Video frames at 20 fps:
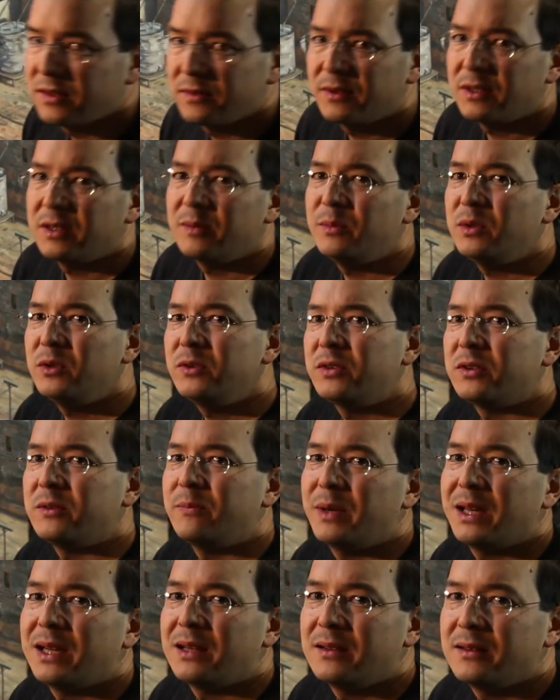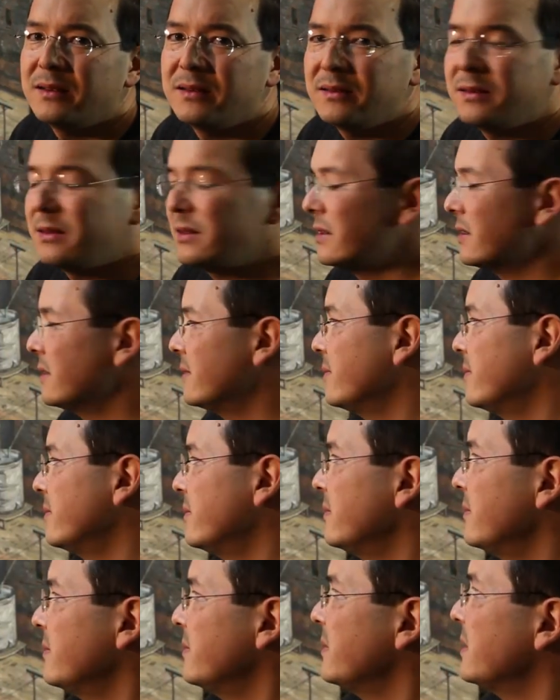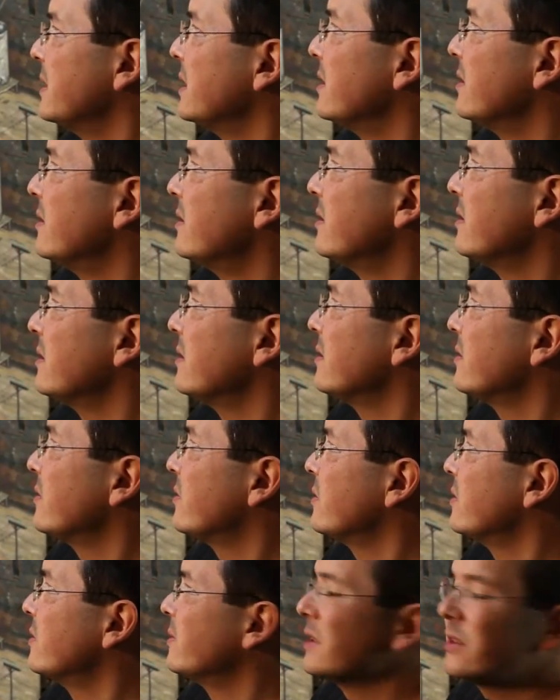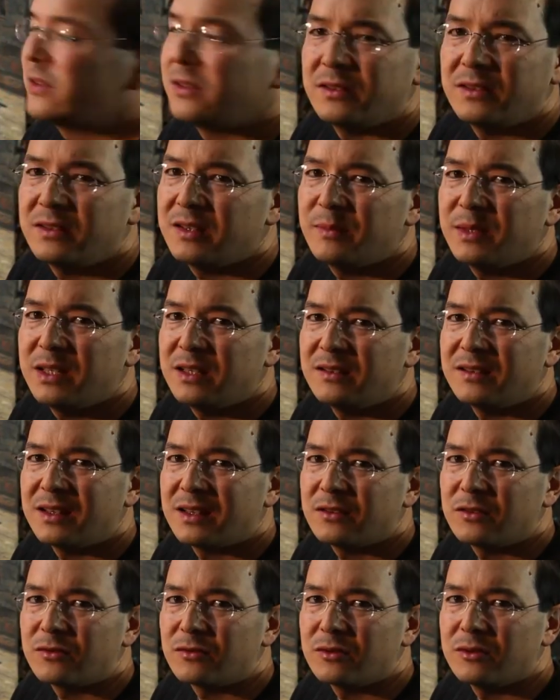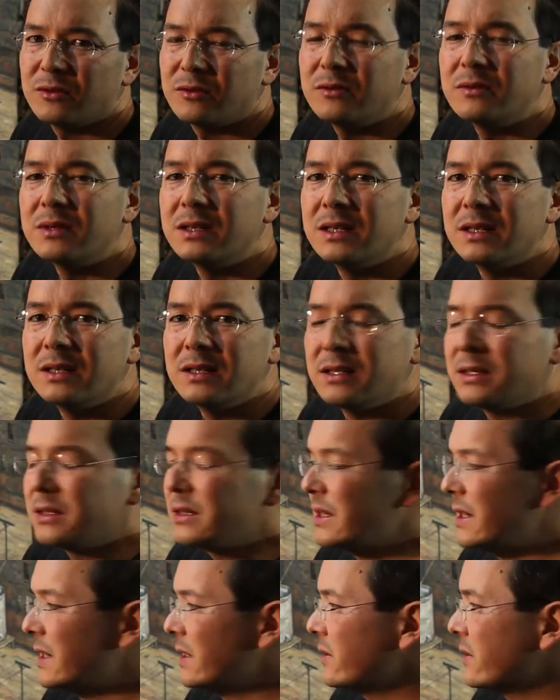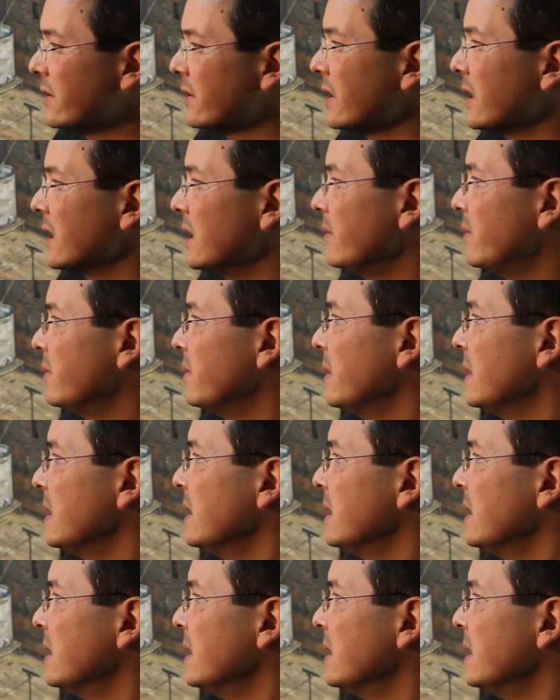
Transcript: very muted palette, and sort of almost a semi-industrial landscape,